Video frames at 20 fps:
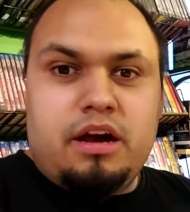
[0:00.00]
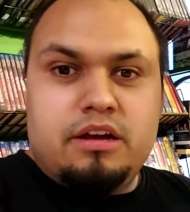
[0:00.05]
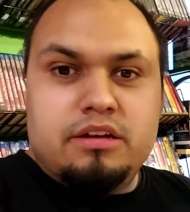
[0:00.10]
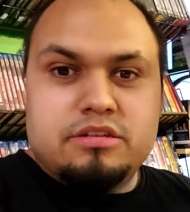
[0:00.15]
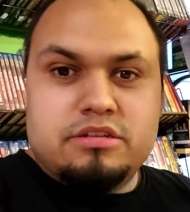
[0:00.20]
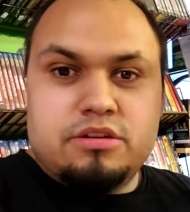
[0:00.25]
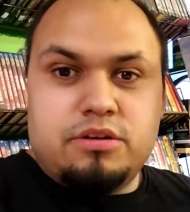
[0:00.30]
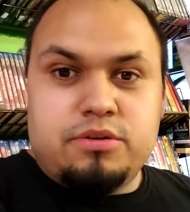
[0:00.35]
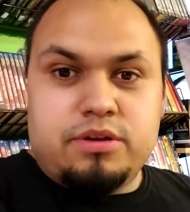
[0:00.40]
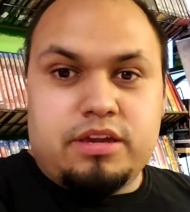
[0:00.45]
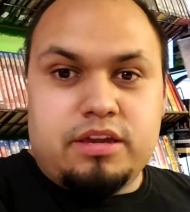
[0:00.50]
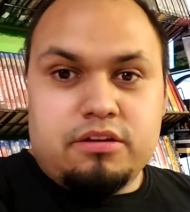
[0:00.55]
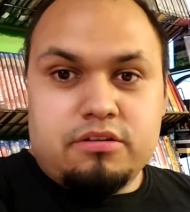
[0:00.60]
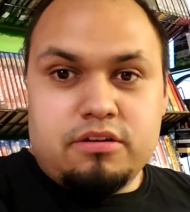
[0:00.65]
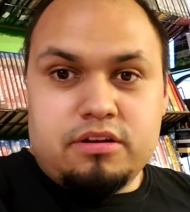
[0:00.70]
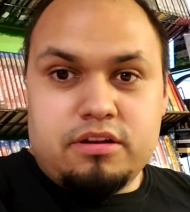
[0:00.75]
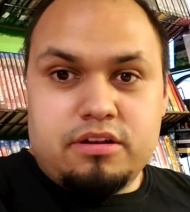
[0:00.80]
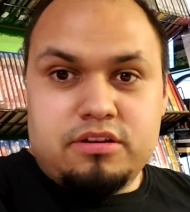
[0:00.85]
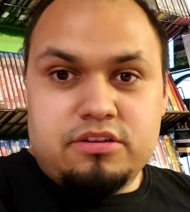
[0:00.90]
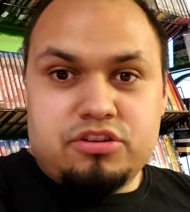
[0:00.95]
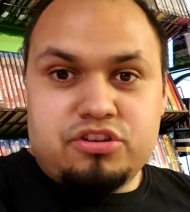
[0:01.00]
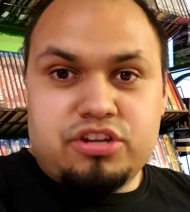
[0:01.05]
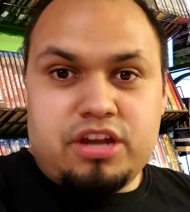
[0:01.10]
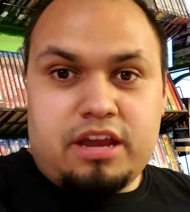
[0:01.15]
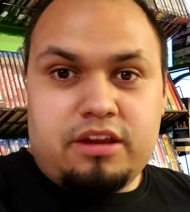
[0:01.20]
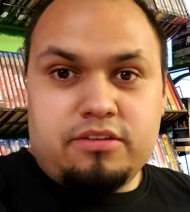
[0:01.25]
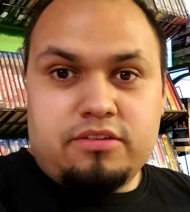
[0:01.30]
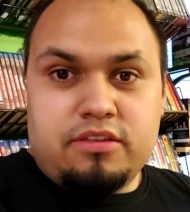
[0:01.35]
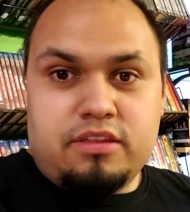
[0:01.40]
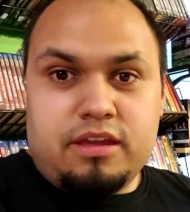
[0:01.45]
So here it is,
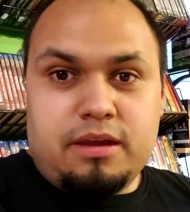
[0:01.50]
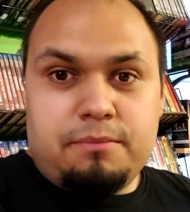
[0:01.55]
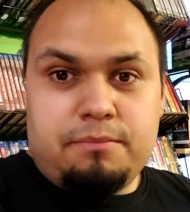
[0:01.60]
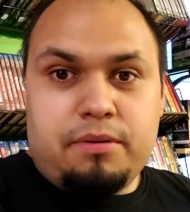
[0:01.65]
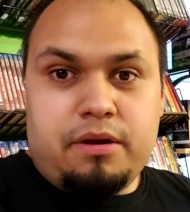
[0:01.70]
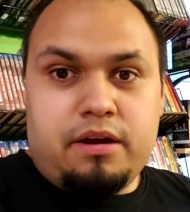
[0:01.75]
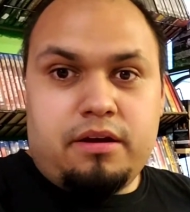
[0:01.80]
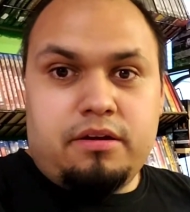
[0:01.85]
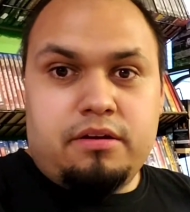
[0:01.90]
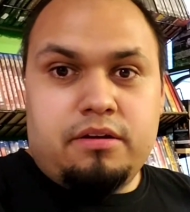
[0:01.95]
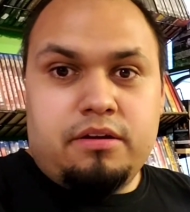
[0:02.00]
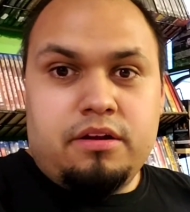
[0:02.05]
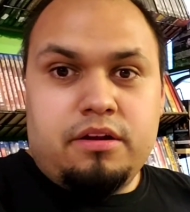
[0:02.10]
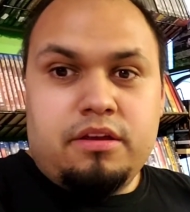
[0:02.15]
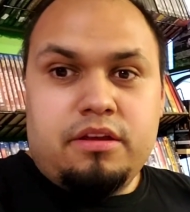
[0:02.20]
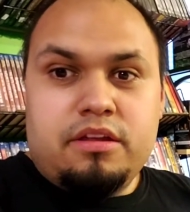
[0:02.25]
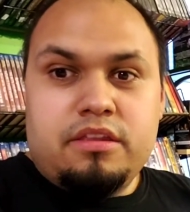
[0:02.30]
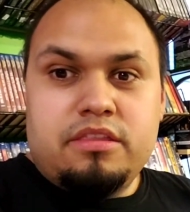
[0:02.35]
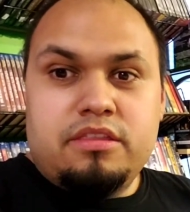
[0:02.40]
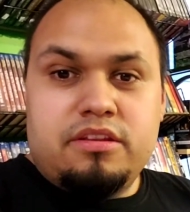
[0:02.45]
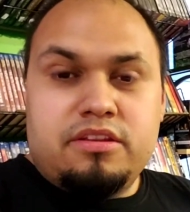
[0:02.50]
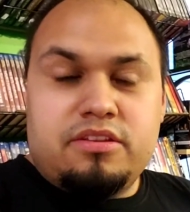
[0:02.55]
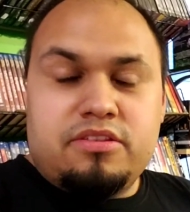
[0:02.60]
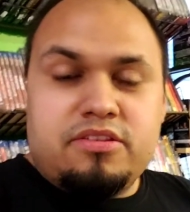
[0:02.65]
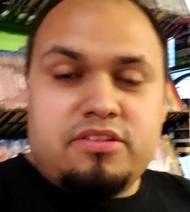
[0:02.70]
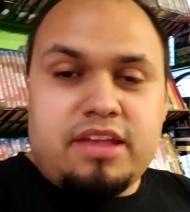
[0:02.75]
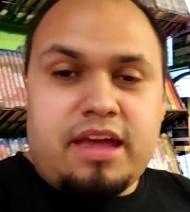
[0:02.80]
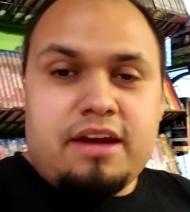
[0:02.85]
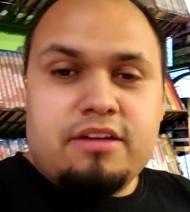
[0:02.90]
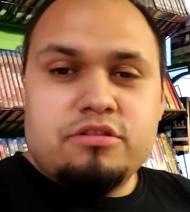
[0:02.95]
Shadows of the Empire, the
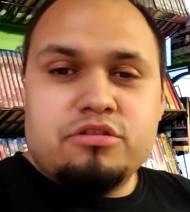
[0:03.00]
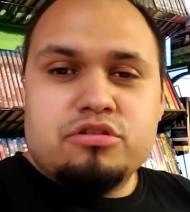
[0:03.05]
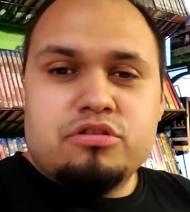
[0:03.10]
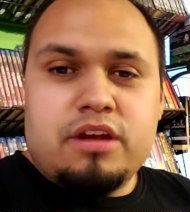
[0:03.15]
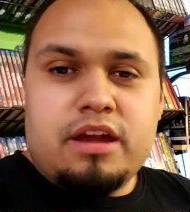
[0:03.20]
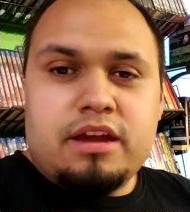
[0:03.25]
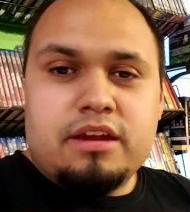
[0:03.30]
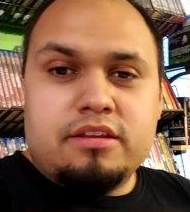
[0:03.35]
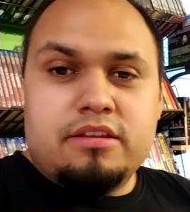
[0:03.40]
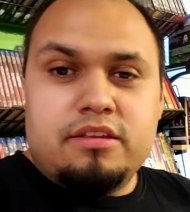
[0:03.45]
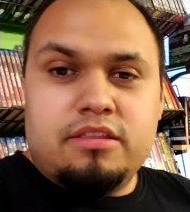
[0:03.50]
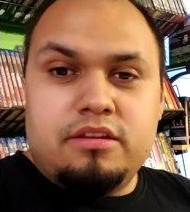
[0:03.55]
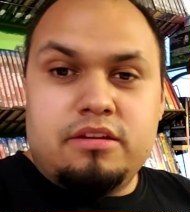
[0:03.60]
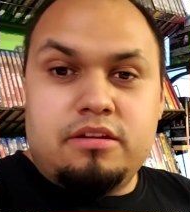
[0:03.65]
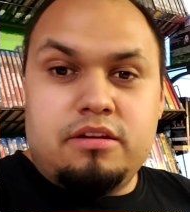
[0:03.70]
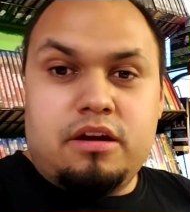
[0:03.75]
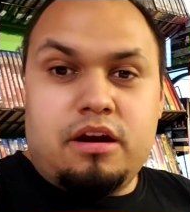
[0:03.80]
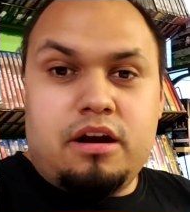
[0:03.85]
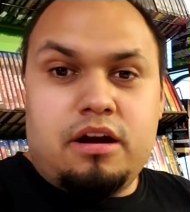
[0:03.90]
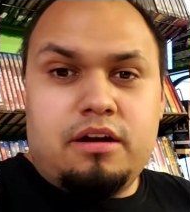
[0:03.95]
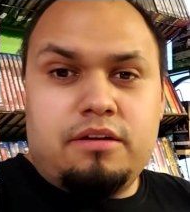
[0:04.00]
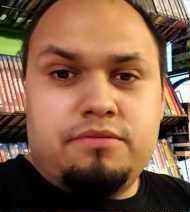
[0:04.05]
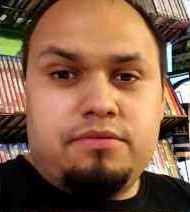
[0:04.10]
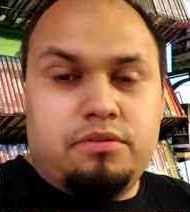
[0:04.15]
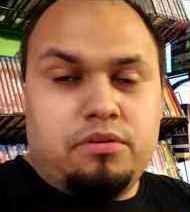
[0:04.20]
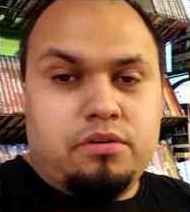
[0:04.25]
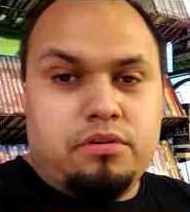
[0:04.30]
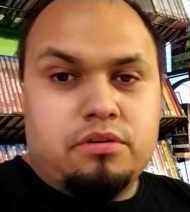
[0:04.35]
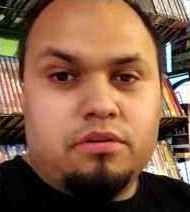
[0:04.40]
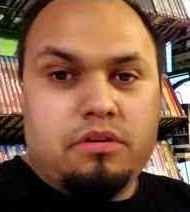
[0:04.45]
soundtrack to the
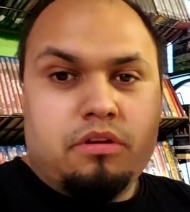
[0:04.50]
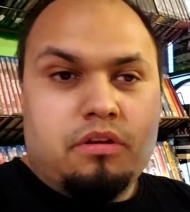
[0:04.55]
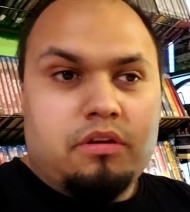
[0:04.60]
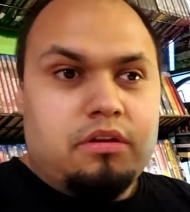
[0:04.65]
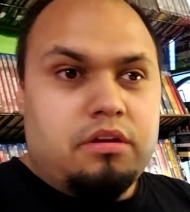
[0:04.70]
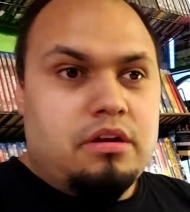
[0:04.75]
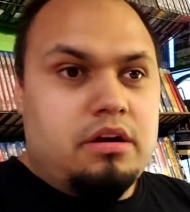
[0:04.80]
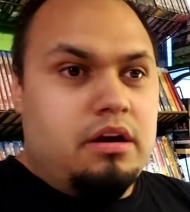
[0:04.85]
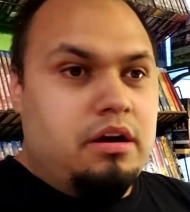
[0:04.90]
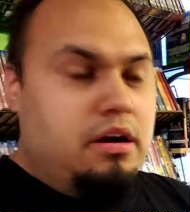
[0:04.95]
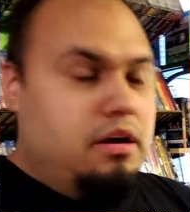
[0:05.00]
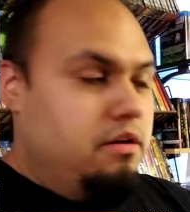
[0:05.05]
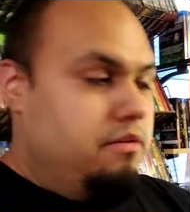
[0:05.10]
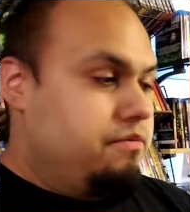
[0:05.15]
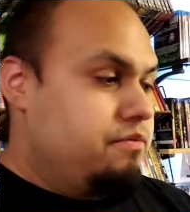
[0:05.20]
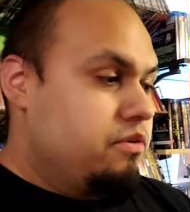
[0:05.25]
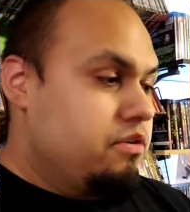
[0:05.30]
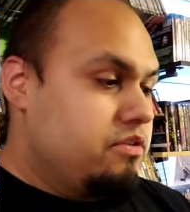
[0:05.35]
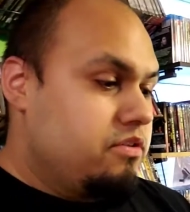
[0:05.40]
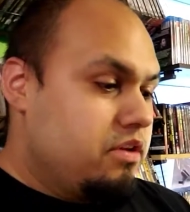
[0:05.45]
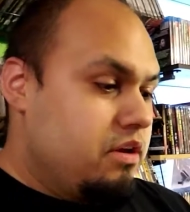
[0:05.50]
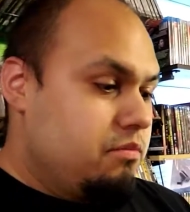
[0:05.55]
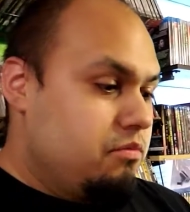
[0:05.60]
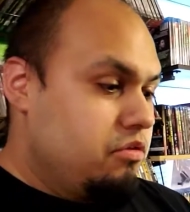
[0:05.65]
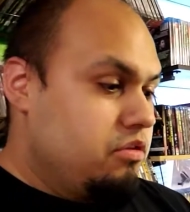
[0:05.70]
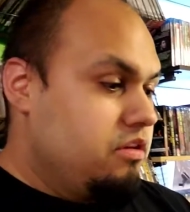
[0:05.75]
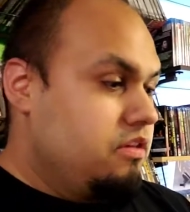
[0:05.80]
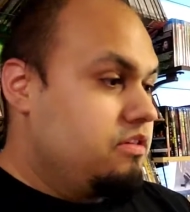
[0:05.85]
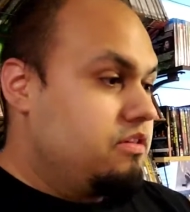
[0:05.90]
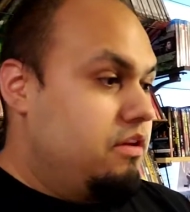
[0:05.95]
novel. First time
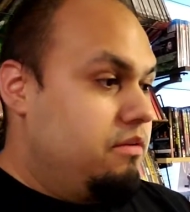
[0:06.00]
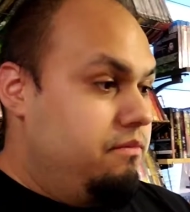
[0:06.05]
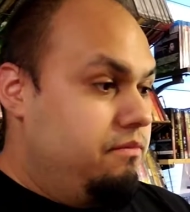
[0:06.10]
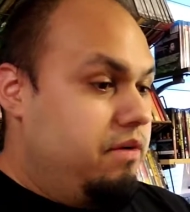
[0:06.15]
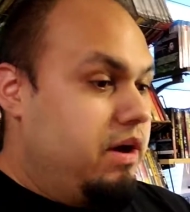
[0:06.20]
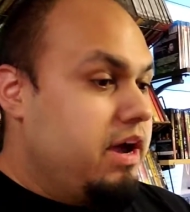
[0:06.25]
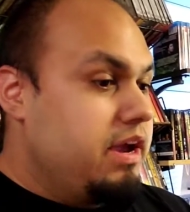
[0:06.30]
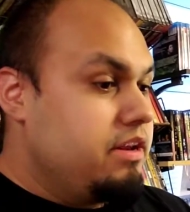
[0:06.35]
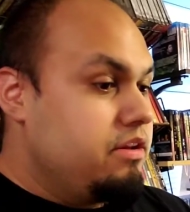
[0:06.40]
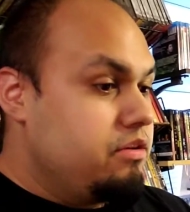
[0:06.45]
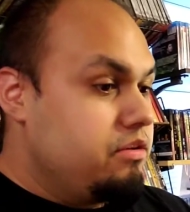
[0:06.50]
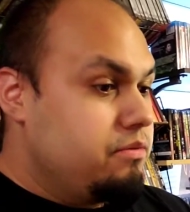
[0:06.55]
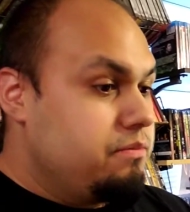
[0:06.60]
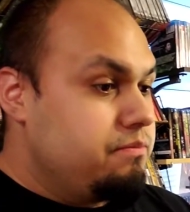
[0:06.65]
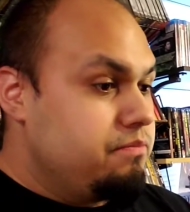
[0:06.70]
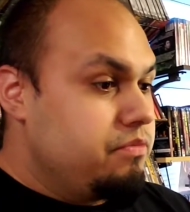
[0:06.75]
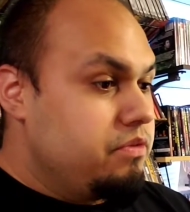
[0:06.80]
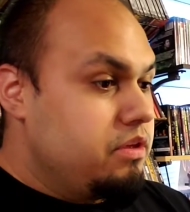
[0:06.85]
released on vinyl.